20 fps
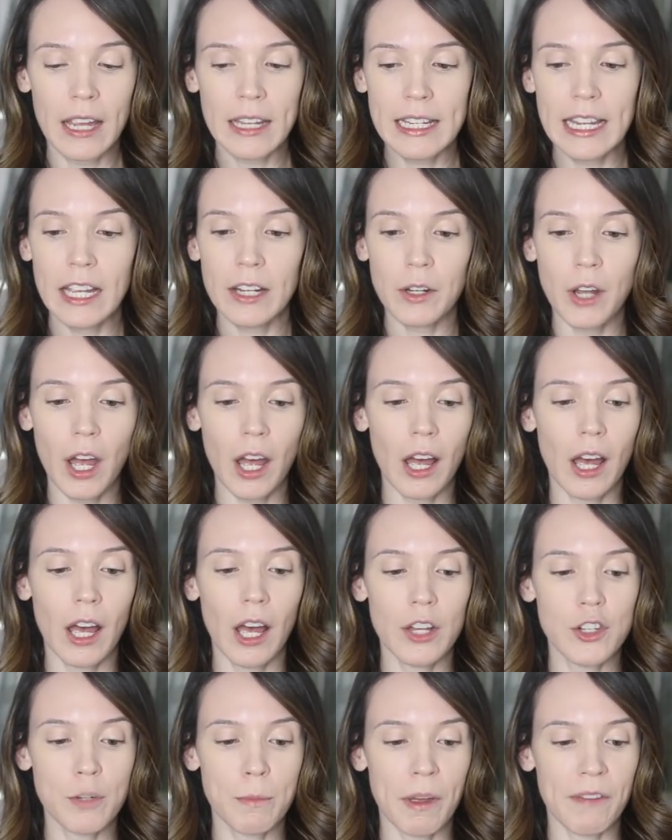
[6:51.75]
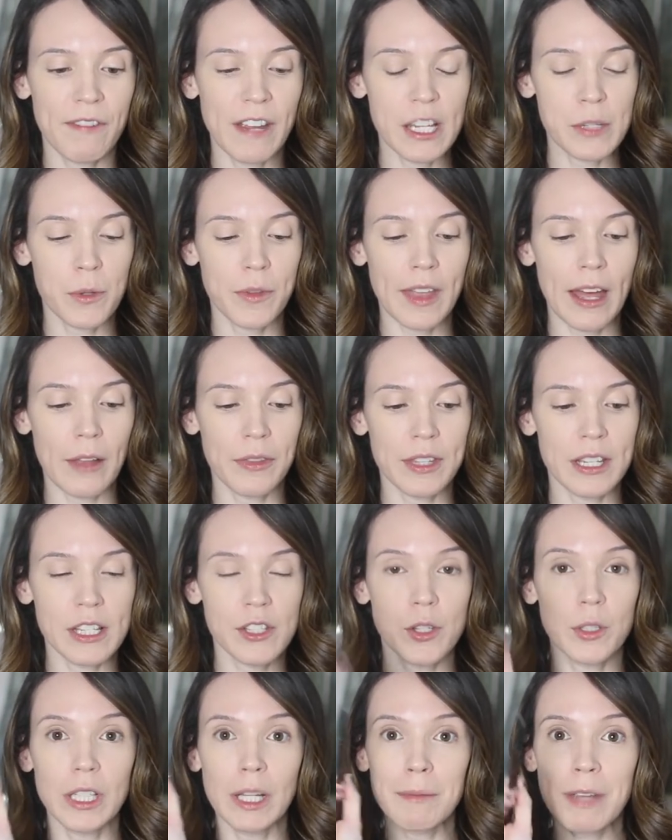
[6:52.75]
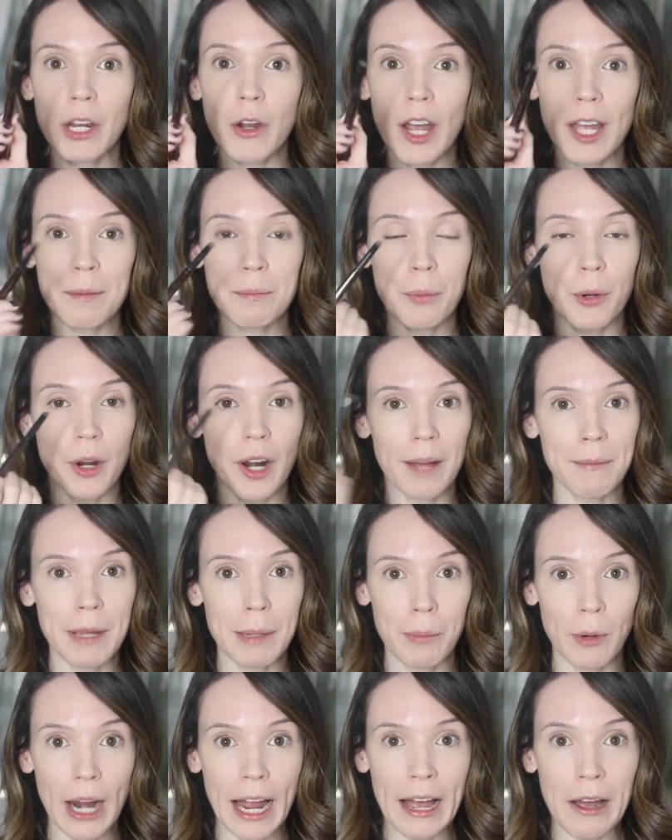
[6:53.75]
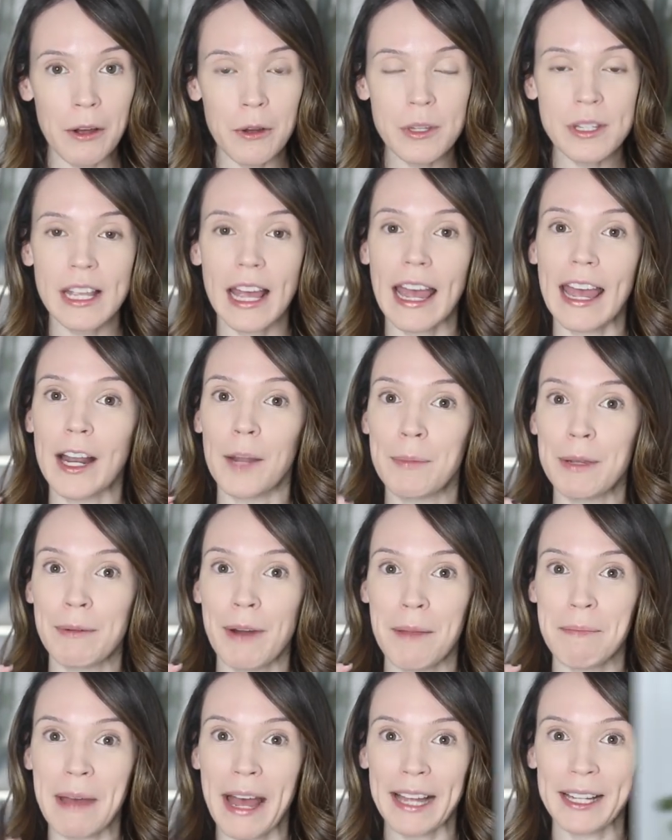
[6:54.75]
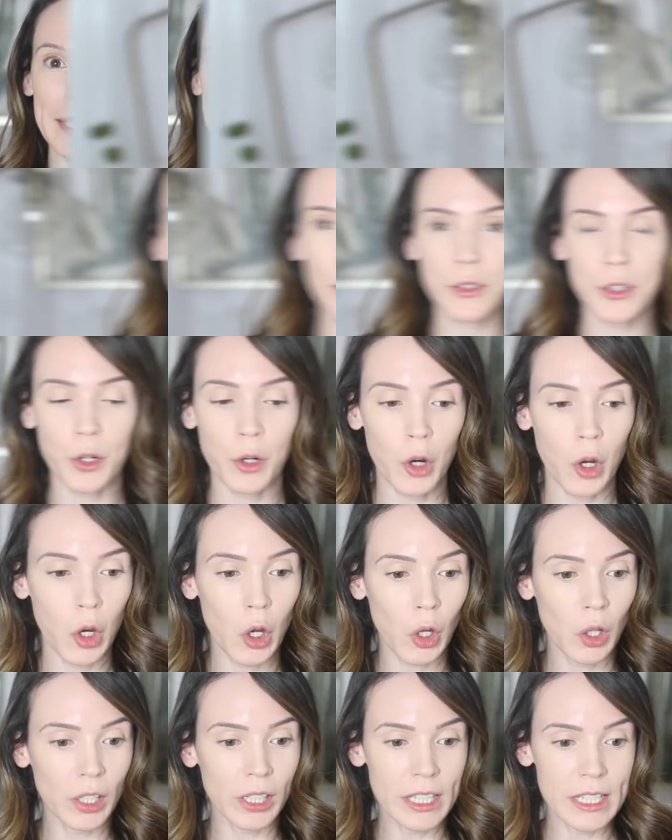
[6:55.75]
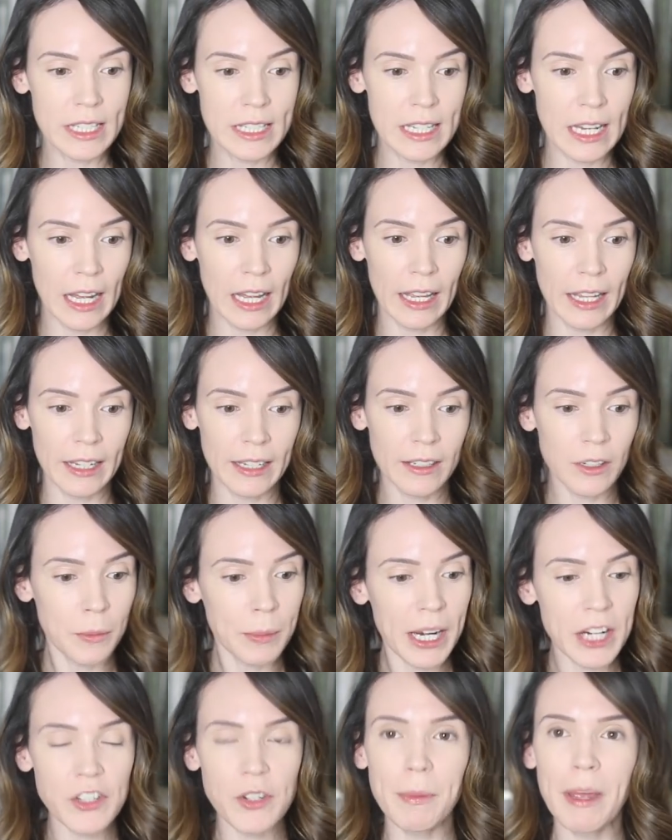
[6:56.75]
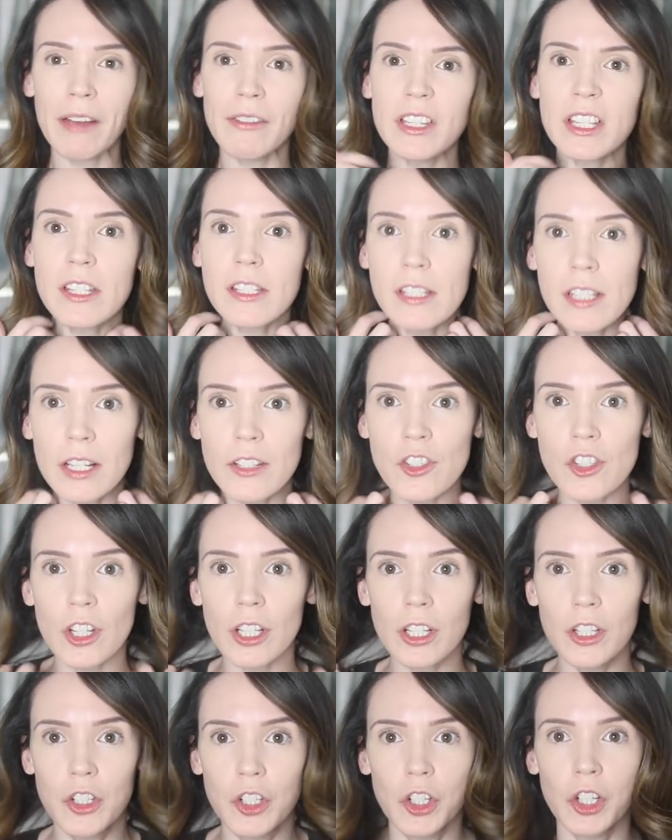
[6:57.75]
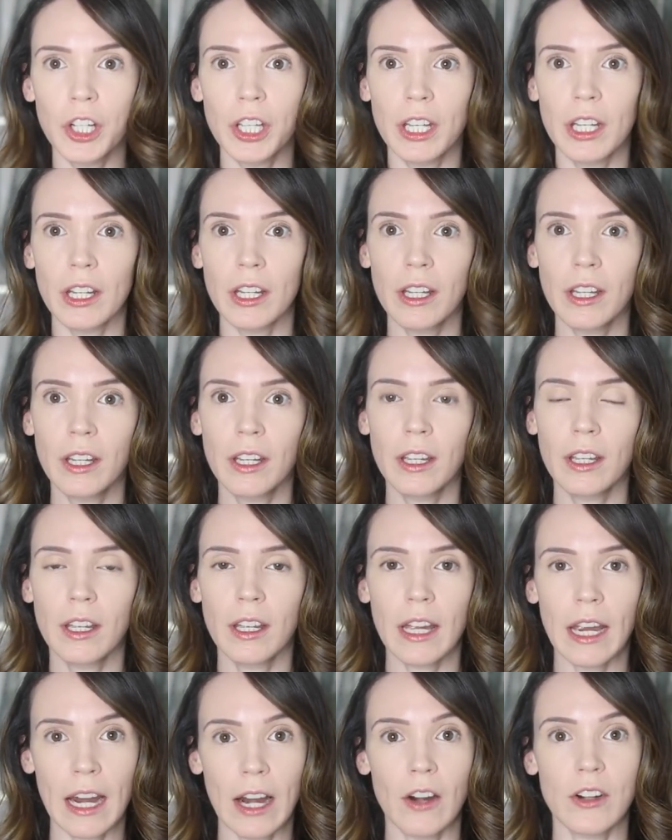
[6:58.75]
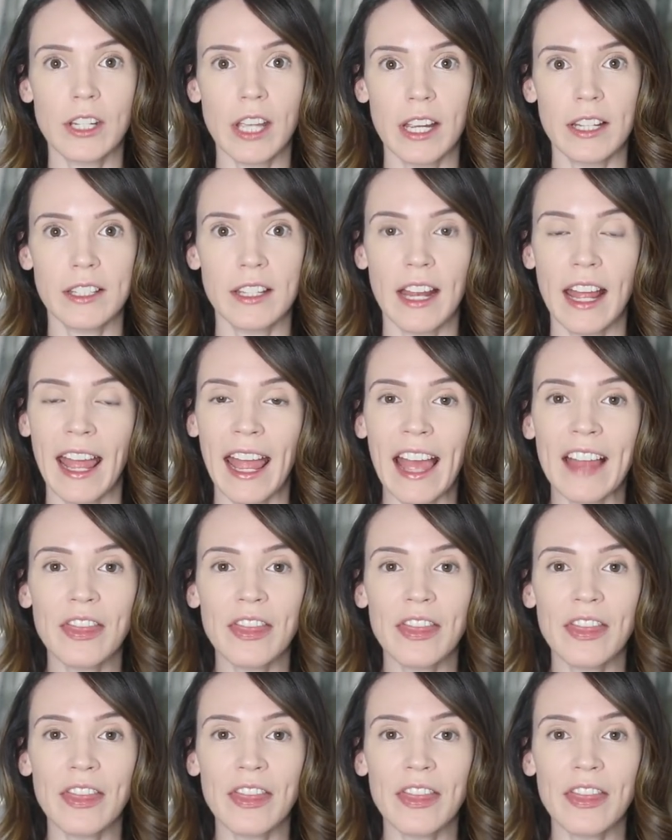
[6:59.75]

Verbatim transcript: Can't uh, do my face without this. So let me go ahead and put on my brows, and I'll be right back. Brows are all done. Oh my gosh, I'm having such a good hair day today.